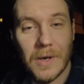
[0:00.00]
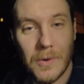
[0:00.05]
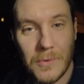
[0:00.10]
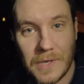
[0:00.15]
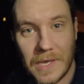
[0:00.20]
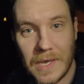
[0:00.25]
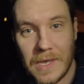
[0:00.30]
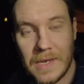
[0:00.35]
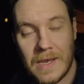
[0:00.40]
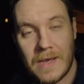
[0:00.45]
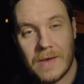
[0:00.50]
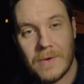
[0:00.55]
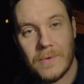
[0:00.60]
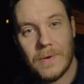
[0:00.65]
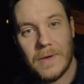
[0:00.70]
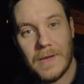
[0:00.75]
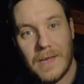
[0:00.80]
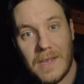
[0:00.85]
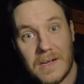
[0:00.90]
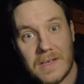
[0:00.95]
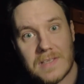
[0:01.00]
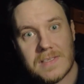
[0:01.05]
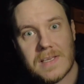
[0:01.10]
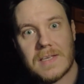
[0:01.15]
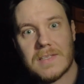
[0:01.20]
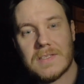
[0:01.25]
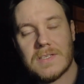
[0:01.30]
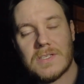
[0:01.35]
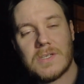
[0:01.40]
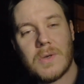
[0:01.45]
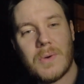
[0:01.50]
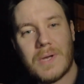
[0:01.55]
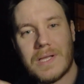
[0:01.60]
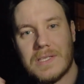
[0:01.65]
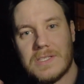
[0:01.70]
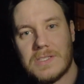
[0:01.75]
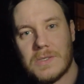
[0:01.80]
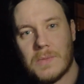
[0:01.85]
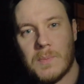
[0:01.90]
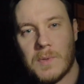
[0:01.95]
okay now, and I decided to
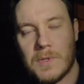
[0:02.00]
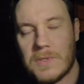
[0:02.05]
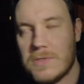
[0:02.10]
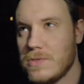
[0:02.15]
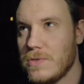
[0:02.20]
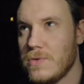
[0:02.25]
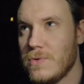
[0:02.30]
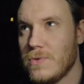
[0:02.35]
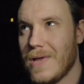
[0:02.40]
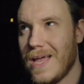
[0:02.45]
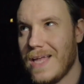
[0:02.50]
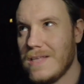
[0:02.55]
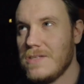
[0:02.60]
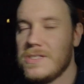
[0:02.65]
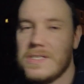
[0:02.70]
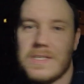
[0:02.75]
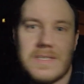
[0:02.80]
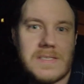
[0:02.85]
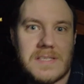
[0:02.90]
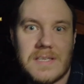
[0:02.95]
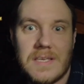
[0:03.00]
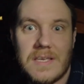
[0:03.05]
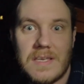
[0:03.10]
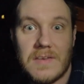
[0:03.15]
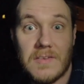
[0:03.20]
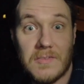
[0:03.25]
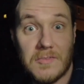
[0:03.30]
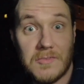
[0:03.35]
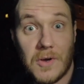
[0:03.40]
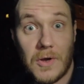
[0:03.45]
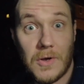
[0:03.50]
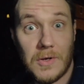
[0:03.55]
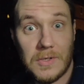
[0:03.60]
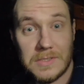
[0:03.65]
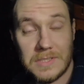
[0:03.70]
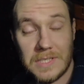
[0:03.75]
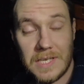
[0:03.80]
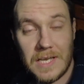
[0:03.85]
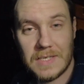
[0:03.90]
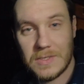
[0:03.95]
quickly jump onto NGC
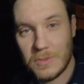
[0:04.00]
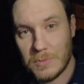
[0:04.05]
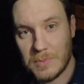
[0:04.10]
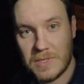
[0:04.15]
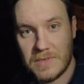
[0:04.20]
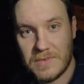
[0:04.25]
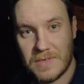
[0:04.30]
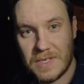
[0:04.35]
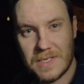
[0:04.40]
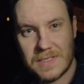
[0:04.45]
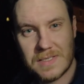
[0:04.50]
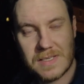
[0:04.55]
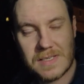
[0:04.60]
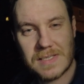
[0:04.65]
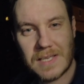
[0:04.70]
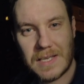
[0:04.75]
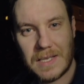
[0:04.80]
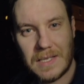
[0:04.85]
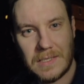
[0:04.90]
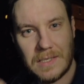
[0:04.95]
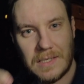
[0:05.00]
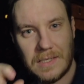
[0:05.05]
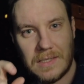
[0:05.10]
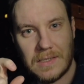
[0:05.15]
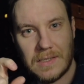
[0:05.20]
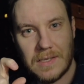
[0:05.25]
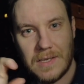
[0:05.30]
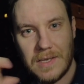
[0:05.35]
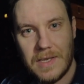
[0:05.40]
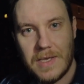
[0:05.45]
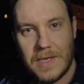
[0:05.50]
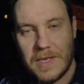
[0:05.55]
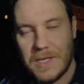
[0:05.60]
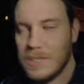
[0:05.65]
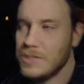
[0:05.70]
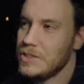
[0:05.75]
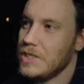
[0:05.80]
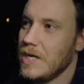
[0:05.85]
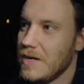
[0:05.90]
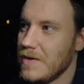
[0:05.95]
40, I do believe it is. It's like a little
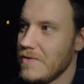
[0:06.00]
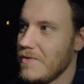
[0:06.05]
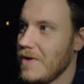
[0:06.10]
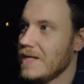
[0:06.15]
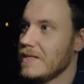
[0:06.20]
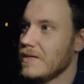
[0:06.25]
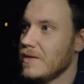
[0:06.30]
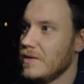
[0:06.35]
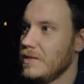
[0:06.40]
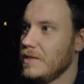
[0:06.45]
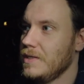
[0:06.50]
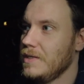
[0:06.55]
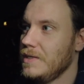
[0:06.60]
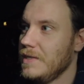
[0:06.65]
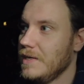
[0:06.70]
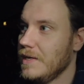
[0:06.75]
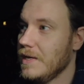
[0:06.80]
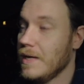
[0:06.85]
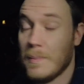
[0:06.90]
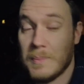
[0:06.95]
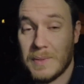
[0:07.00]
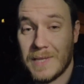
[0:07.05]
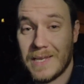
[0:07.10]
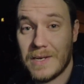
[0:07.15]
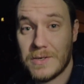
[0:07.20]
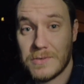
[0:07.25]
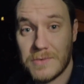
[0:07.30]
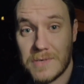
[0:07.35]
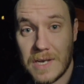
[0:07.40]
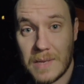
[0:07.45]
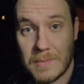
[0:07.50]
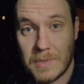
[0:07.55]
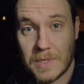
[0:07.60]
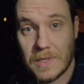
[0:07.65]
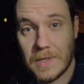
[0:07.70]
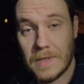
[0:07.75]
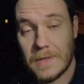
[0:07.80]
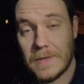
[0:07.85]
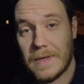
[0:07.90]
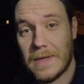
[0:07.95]
cherry red coloured planetary
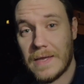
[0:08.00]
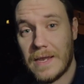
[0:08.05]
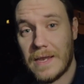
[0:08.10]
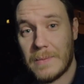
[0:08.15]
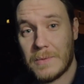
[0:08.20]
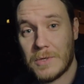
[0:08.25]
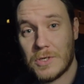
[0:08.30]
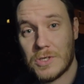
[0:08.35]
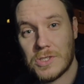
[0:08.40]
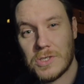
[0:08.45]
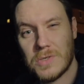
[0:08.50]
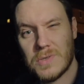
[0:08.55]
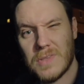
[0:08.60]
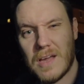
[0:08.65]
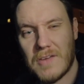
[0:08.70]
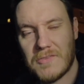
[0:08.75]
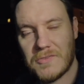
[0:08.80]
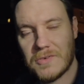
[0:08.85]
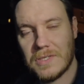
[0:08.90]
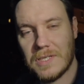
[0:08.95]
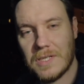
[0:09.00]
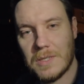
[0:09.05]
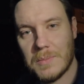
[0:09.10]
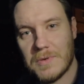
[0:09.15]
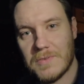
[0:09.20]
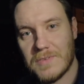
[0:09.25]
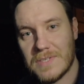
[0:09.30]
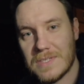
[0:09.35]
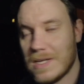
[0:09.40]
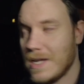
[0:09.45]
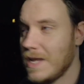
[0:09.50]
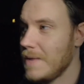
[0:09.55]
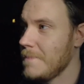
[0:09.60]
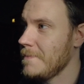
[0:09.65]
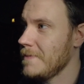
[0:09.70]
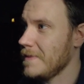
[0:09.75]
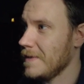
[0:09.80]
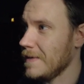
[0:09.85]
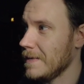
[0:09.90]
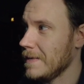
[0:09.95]
nebula, and I'm going to shoot that for a little bit of a time,
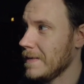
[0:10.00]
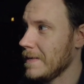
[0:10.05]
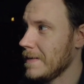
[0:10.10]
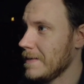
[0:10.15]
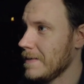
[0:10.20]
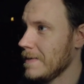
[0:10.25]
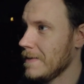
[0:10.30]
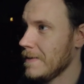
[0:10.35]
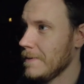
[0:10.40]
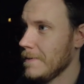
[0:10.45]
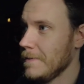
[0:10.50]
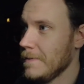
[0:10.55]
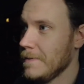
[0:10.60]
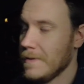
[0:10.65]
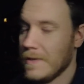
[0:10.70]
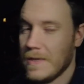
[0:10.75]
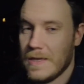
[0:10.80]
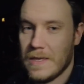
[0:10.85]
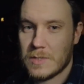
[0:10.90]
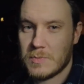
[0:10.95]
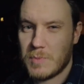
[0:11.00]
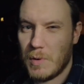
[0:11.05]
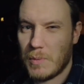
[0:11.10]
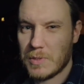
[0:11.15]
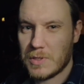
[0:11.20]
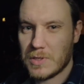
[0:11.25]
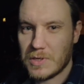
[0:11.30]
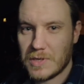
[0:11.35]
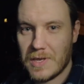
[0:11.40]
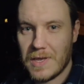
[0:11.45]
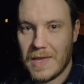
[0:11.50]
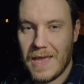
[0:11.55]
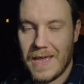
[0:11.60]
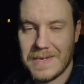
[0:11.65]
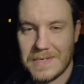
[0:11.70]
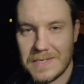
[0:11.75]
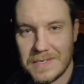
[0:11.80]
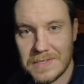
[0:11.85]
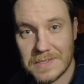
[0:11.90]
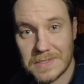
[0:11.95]
and it's probably going to
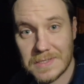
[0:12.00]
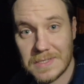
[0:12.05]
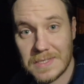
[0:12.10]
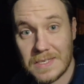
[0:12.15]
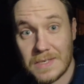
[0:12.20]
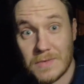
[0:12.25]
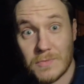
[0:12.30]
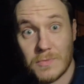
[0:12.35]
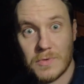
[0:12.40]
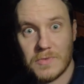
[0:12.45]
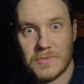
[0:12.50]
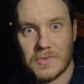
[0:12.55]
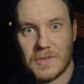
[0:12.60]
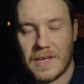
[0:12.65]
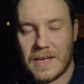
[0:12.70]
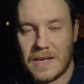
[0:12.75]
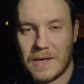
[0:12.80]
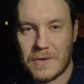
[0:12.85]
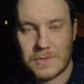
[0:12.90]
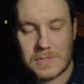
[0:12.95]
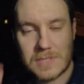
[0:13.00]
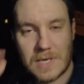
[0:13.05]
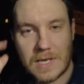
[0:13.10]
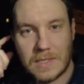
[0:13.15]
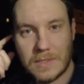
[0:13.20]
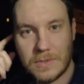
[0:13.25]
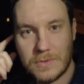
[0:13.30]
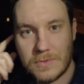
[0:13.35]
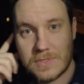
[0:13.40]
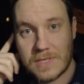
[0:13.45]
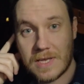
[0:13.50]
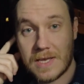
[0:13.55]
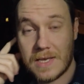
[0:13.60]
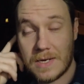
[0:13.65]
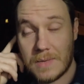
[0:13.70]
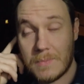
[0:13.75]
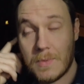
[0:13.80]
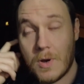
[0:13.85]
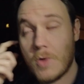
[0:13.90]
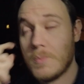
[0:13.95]
head into the roof of the house, and I'll lose that
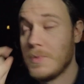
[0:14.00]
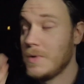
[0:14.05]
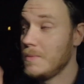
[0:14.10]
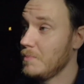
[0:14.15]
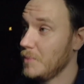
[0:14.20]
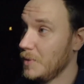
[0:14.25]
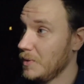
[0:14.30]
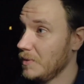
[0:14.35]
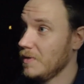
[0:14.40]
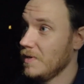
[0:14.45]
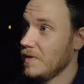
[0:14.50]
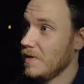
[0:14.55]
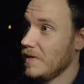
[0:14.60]
in a moment. But